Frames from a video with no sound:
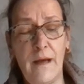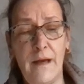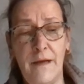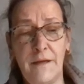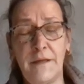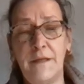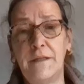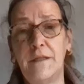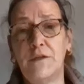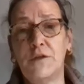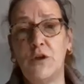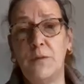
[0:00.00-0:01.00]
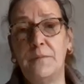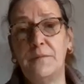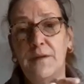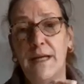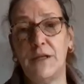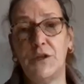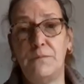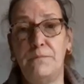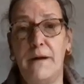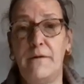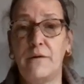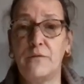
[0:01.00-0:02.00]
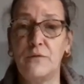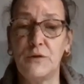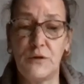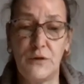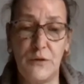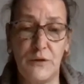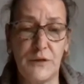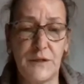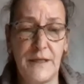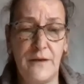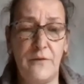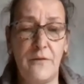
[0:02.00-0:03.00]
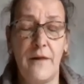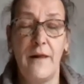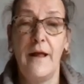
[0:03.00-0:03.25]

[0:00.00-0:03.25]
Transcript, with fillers: And it is top-paragnosten.nl,